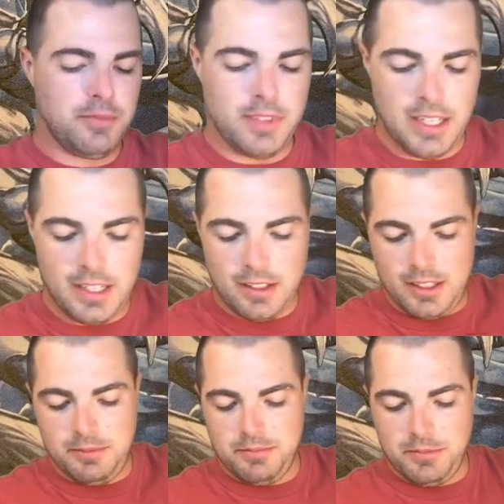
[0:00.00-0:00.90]
that
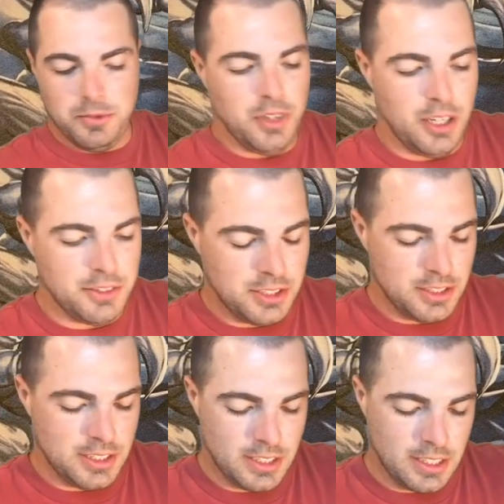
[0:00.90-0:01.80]
obviously
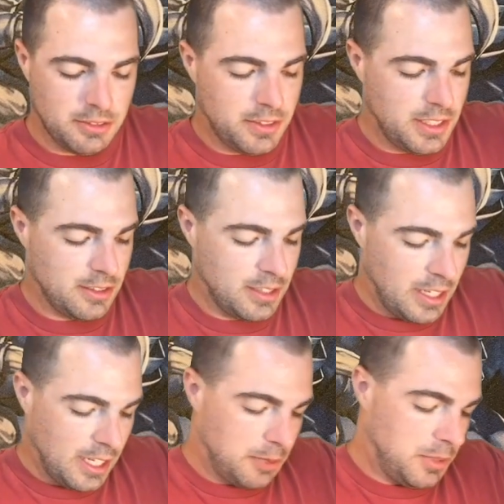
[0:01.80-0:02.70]
is not fitting on
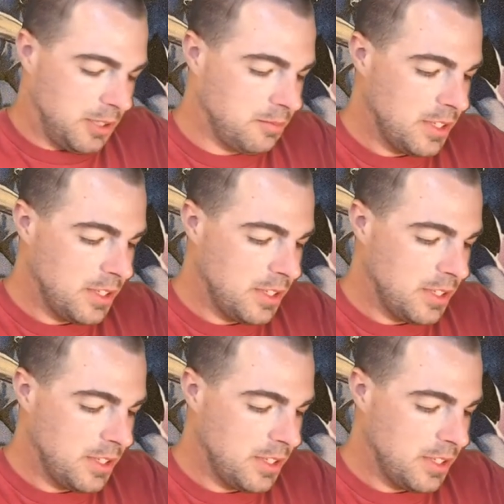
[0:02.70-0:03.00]
camera